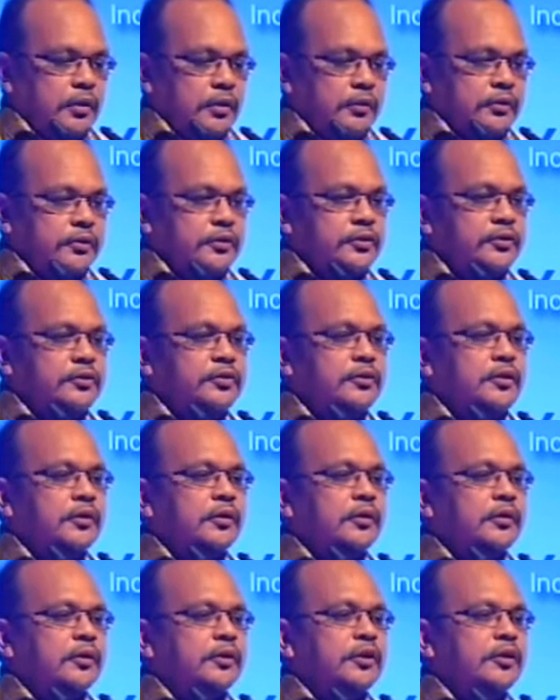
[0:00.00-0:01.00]
This is
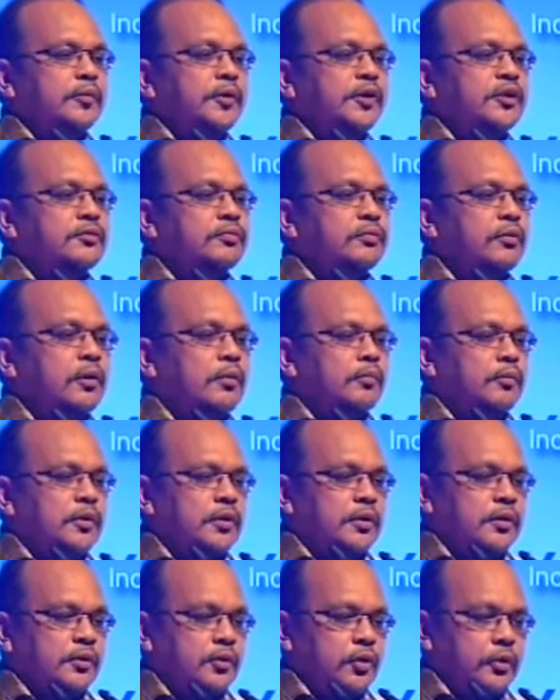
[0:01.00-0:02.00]
the image from
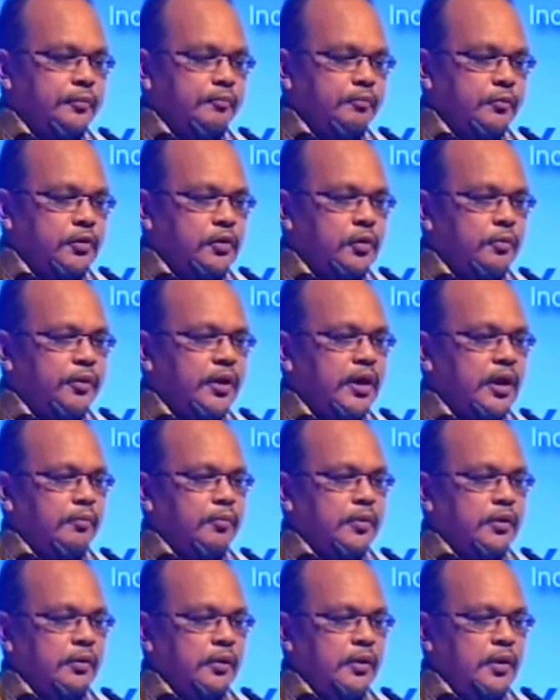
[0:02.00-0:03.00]
CropCam.
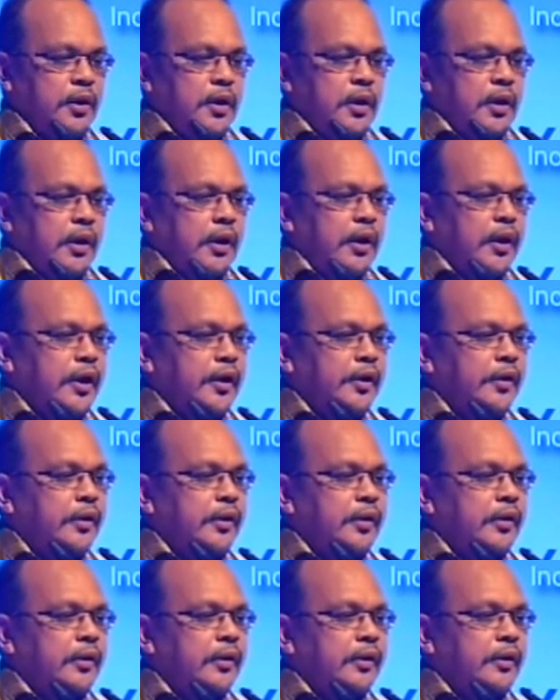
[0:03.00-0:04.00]
Yeah? And
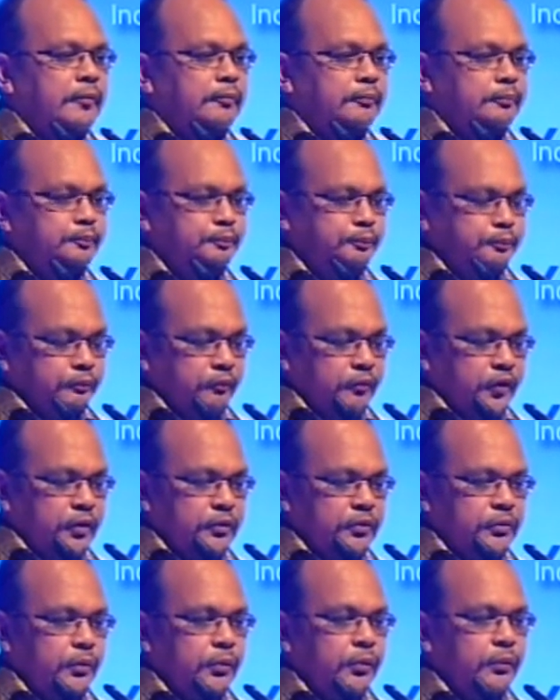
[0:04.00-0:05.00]

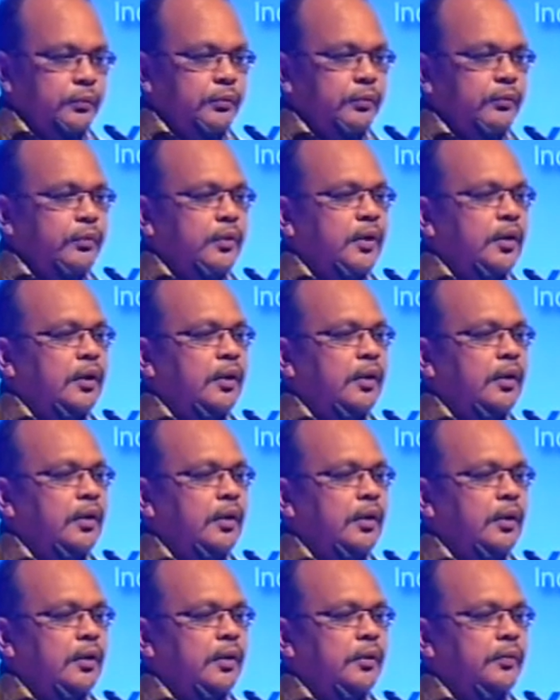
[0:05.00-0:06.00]
so
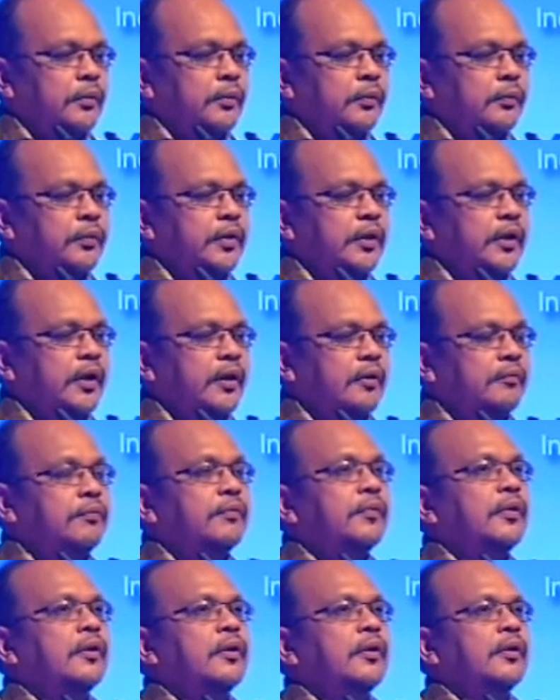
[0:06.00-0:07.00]
we have
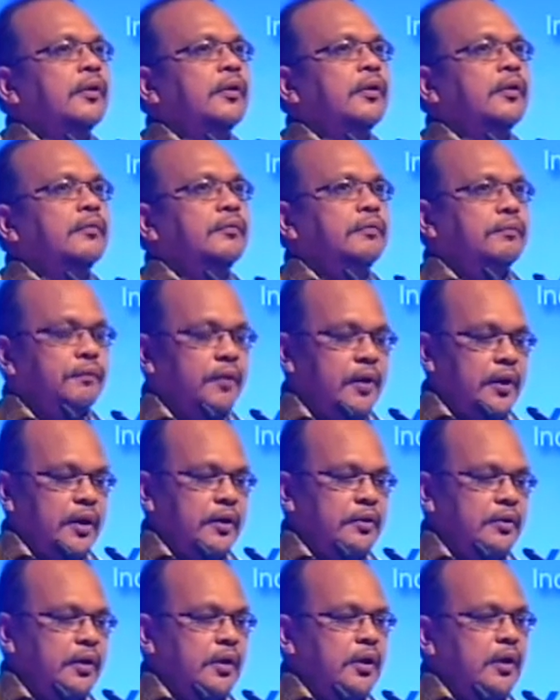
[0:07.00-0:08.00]

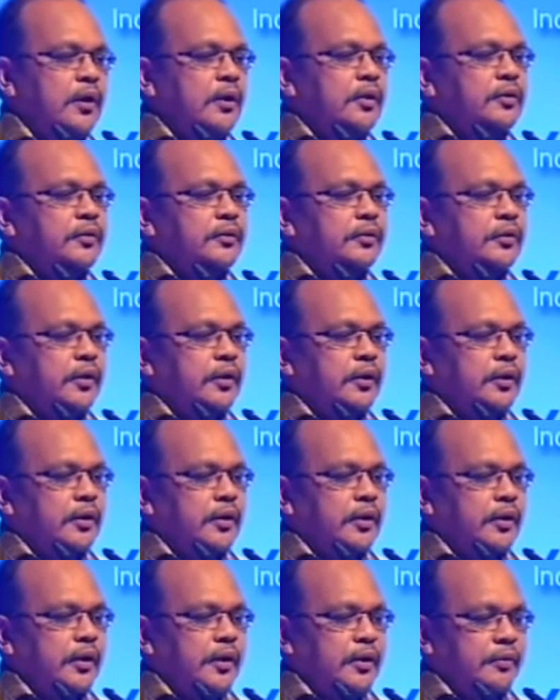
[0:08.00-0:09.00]
fly
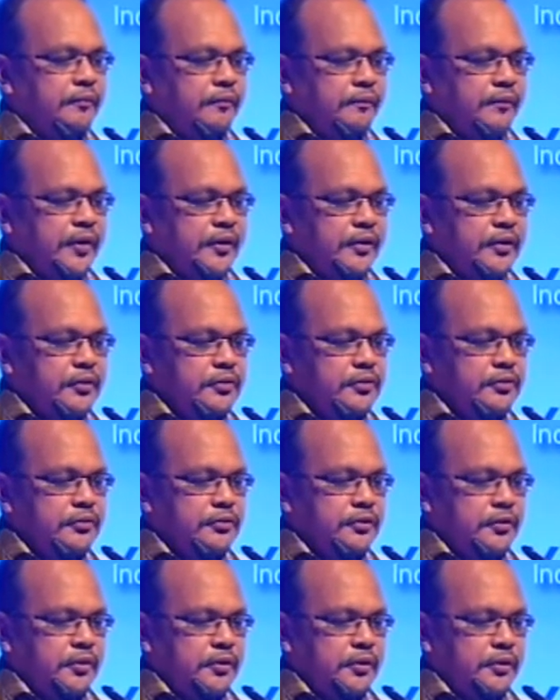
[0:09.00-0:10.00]
at
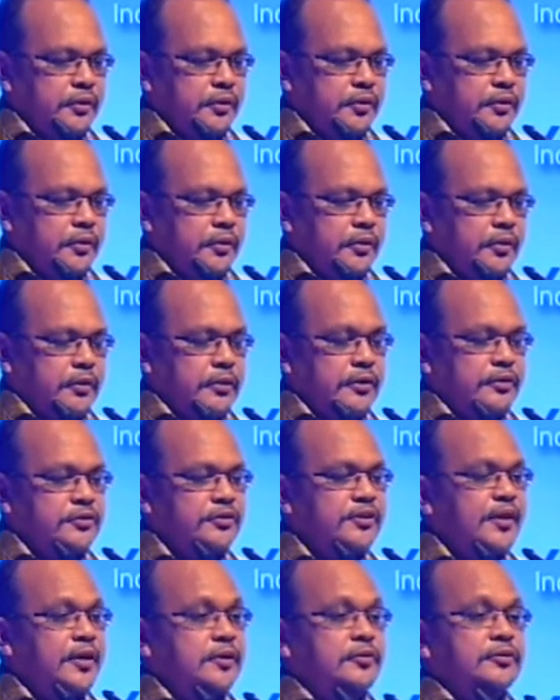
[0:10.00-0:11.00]
various
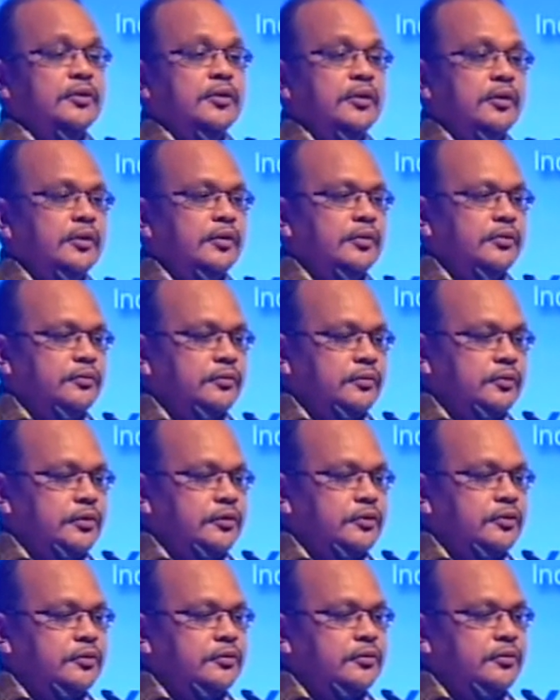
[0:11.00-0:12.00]
sites. So
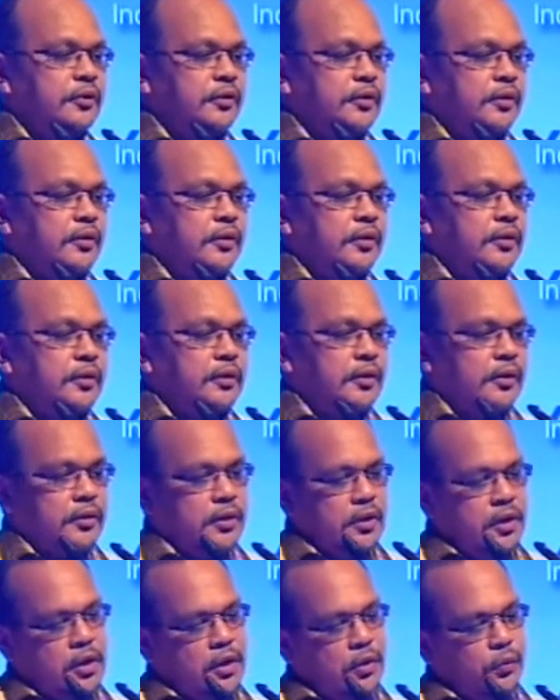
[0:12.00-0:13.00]
this is
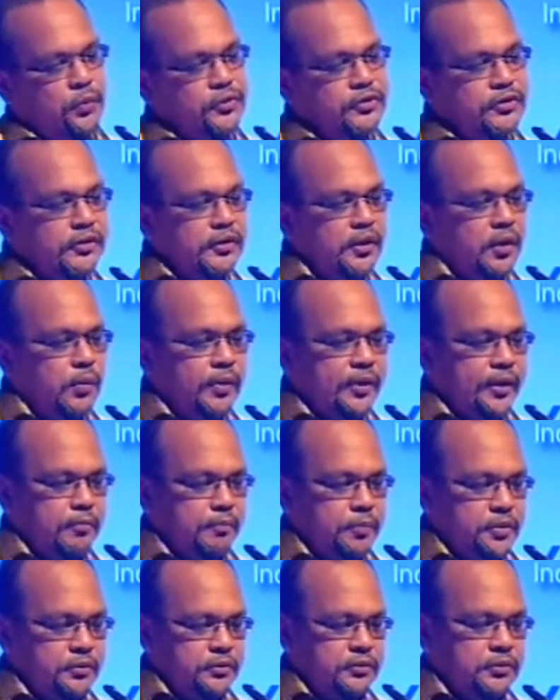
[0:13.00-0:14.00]
within our
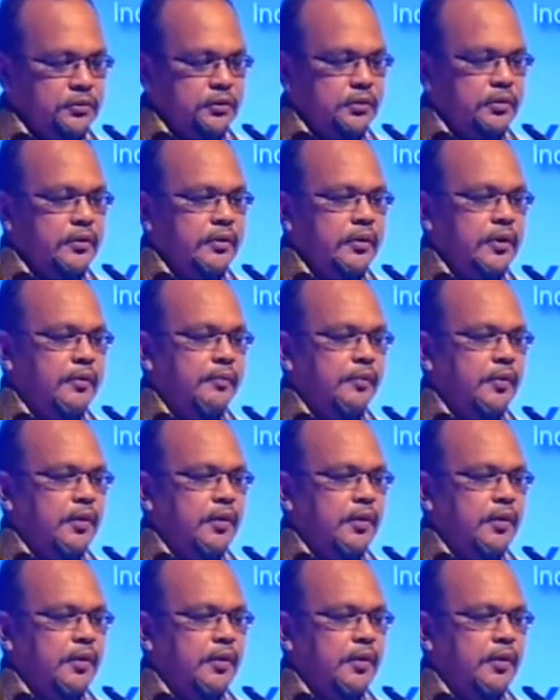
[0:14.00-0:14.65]
campus. Right?